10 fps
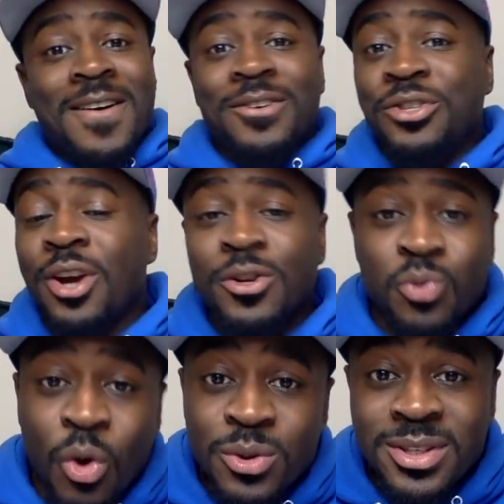Josh
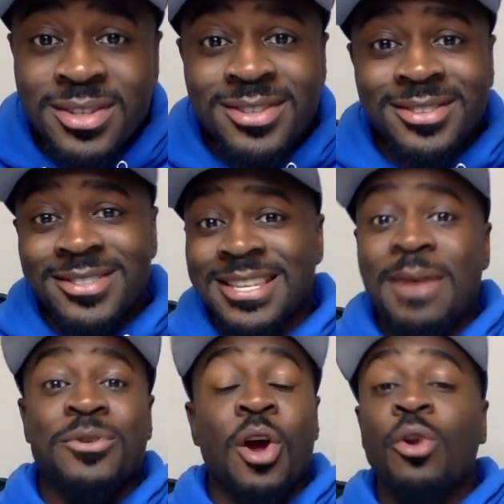Rosen,
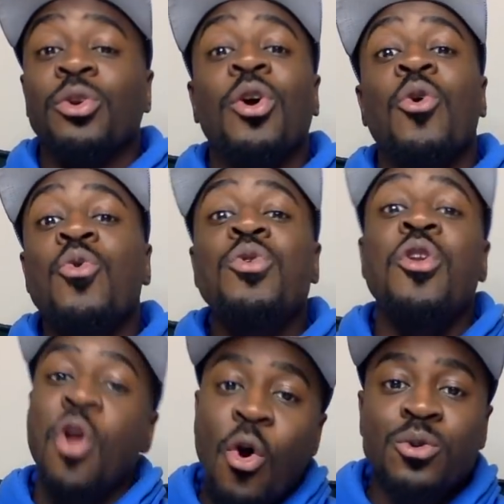Sam Darnold. Yo, who
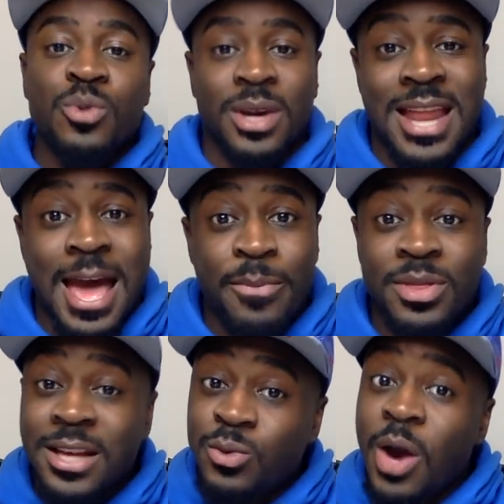knows what can happen?
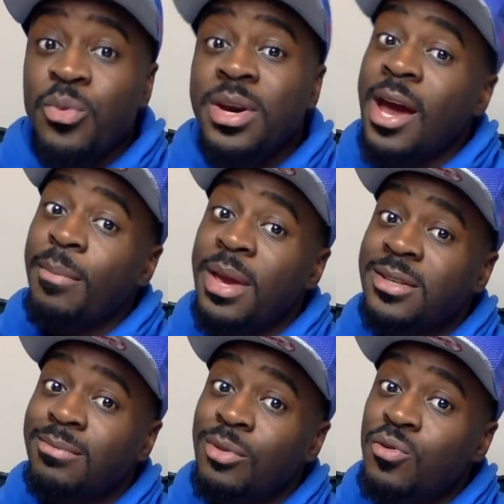That's why we got to make
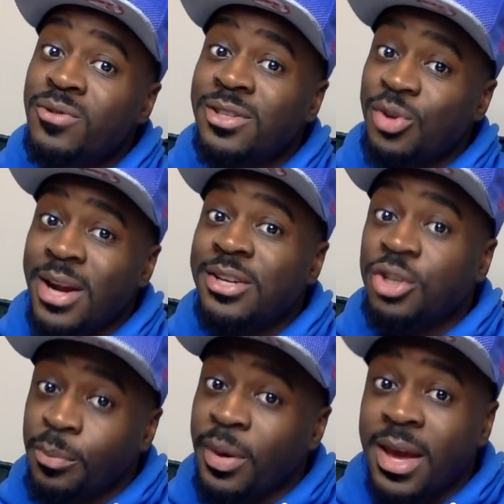some moves and try to
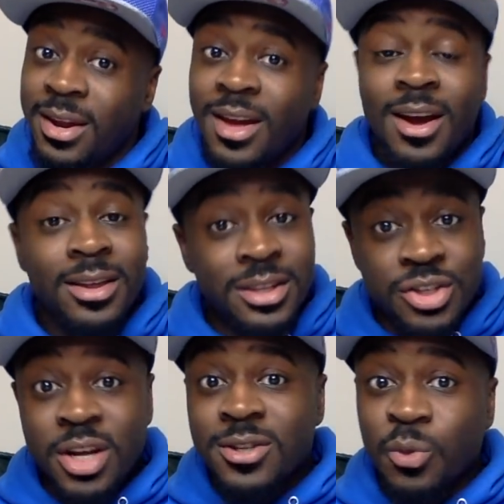jump ahead of the
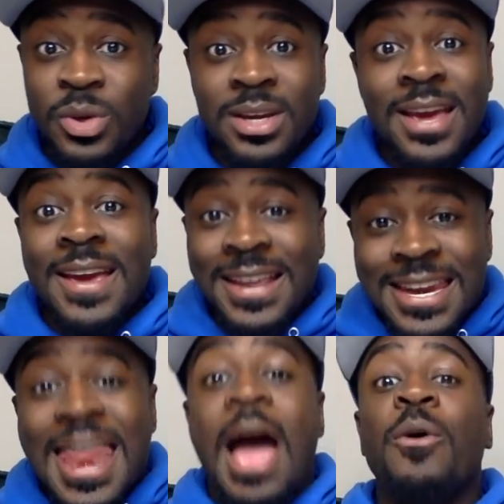Jets so we
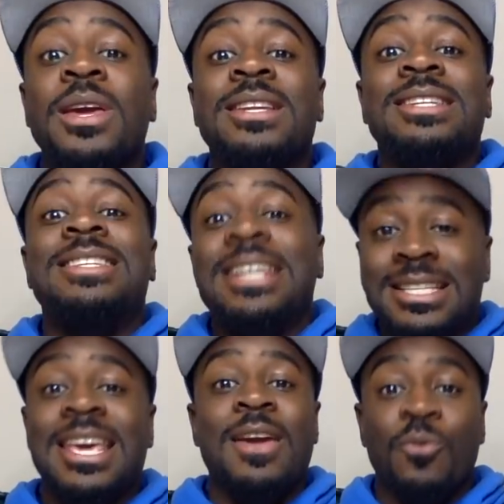now can
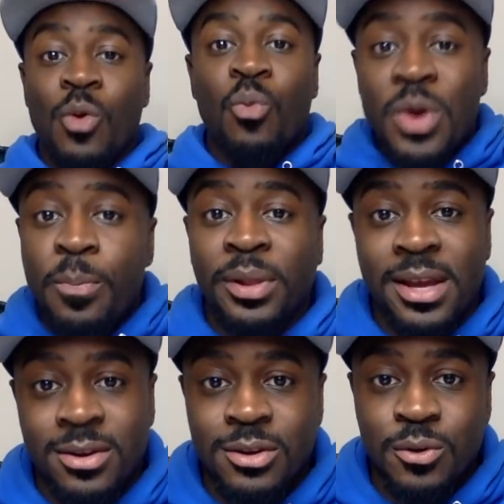dictate what we
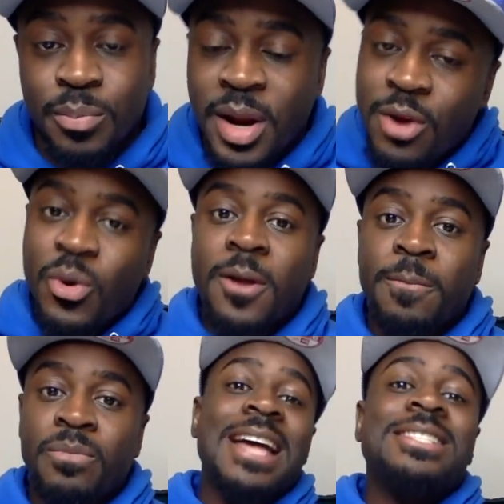plan to do. But anyway,
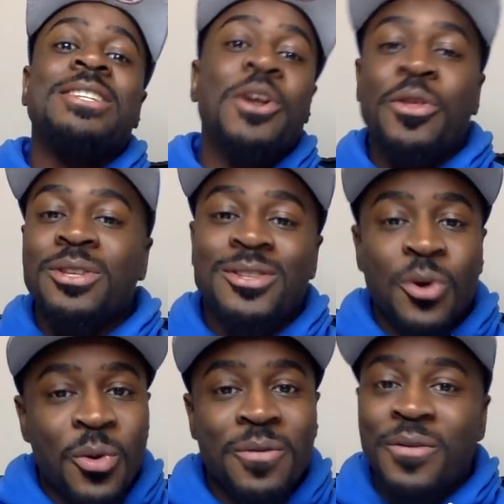that's another
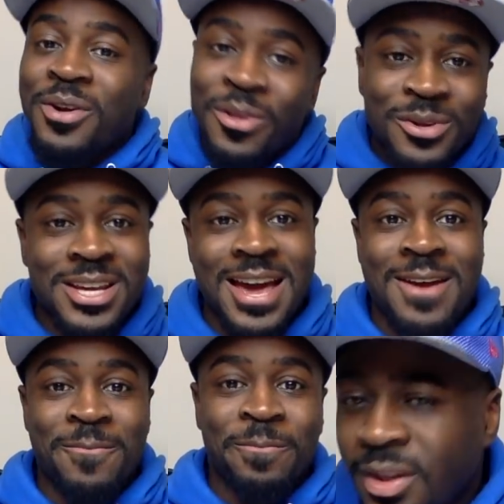story for another
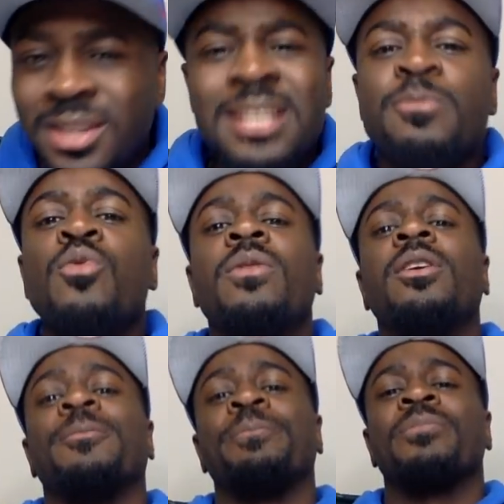time. Now let's move
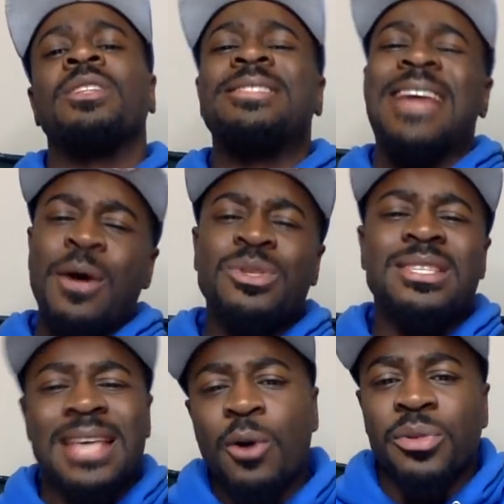on down
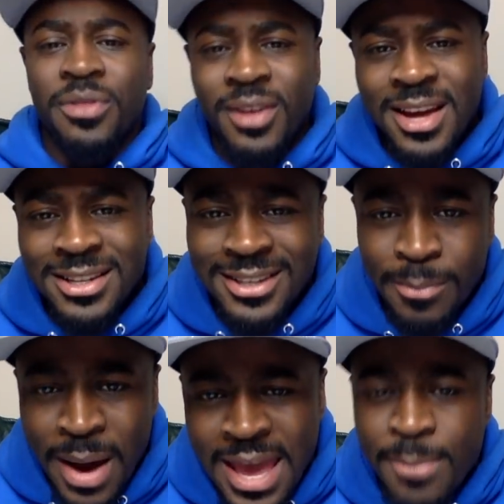south to the
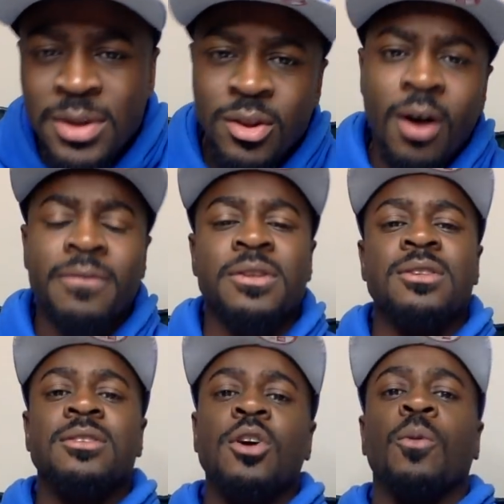Miami
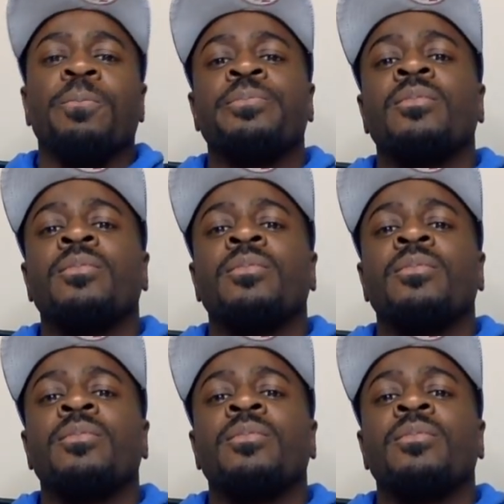Dolphins. So